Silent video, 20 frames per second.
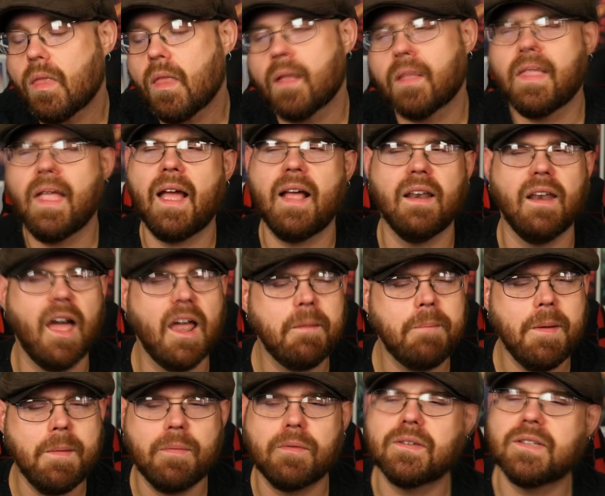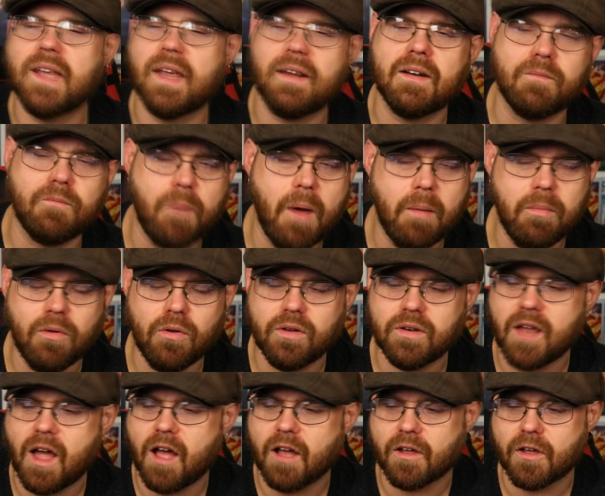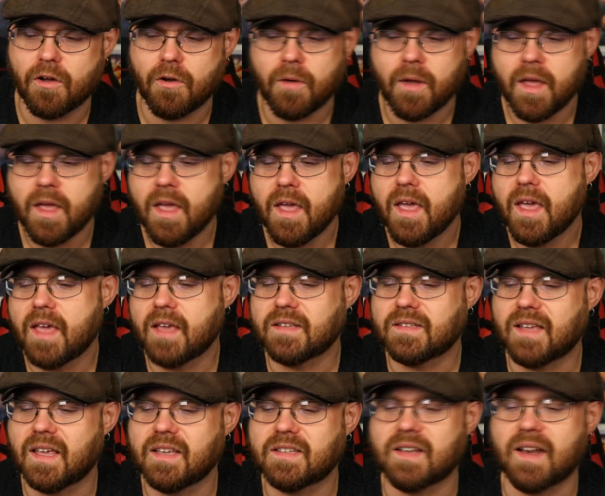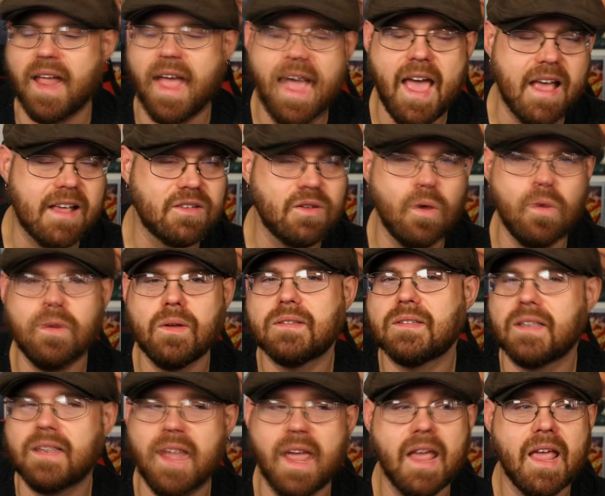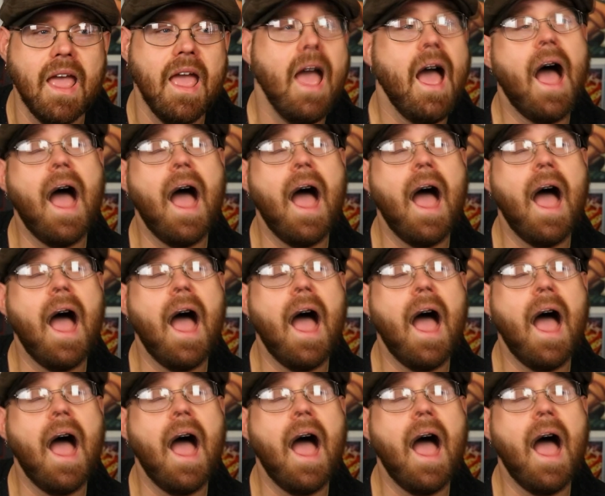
that a lot of people are saying Pablo Hidalgo is an asshole, he's a dick.